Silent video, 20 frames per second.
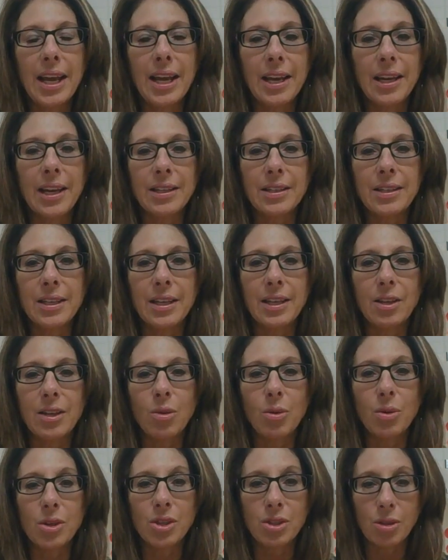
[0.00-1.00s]
and
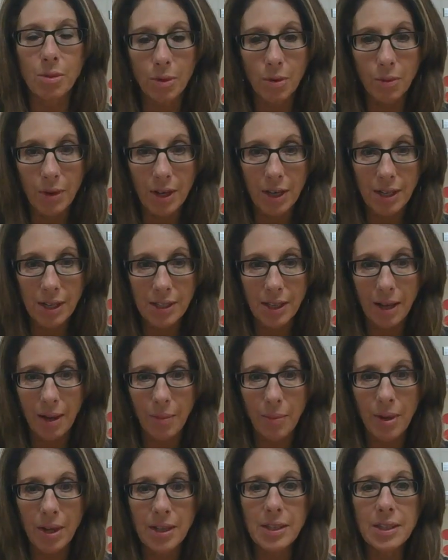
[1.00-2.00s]
in your summer reading
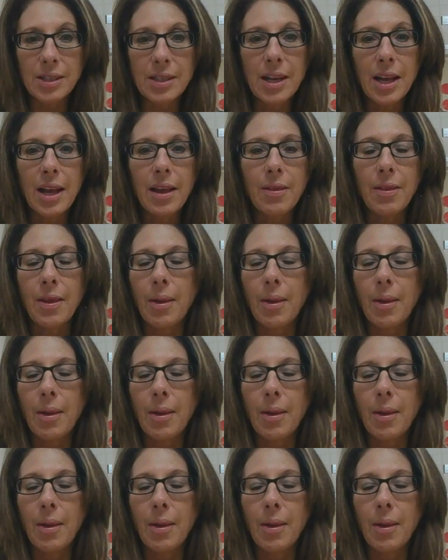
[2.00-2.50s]
assignments